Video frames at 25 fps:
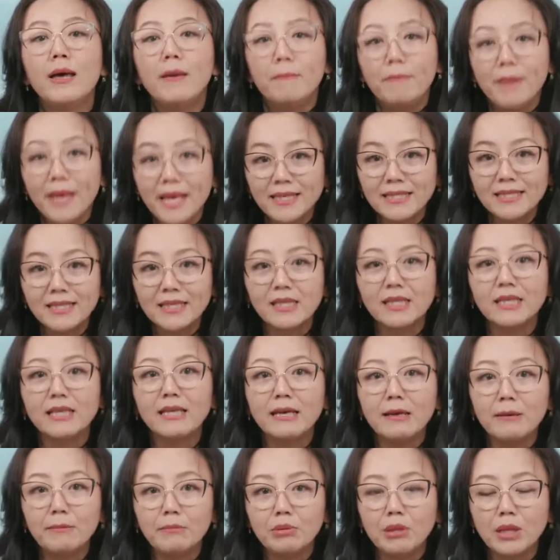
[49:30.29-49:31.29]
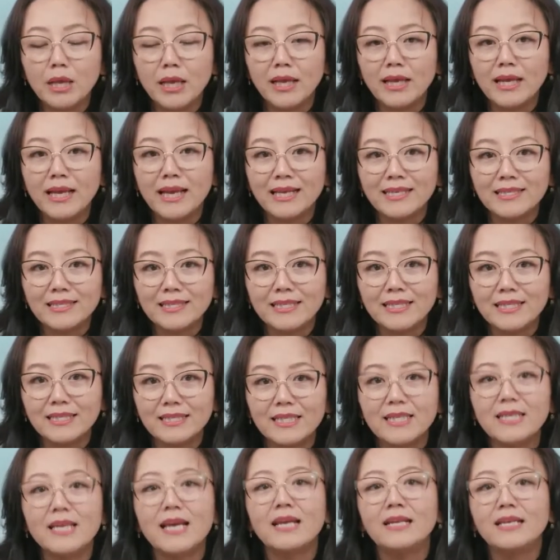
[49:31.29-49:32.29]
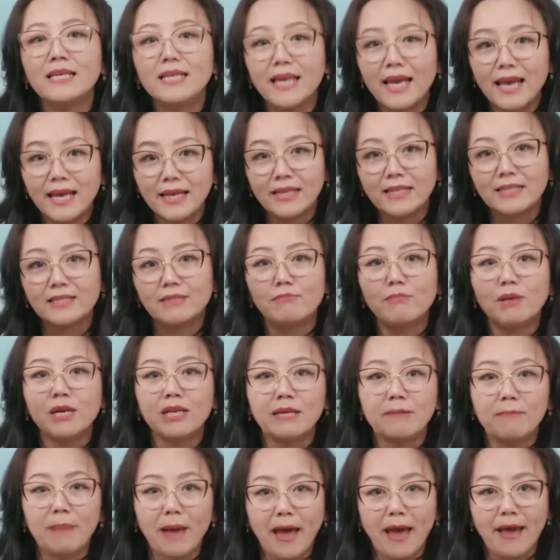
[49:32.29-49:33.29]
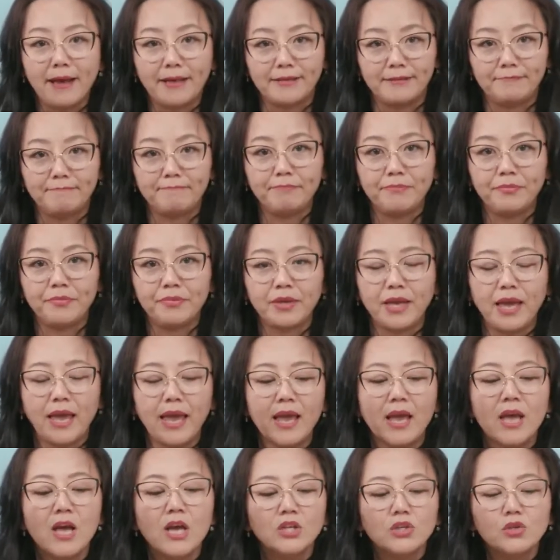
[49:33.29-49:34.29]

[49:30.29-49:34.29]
basically complain SEC and get his money back, okay?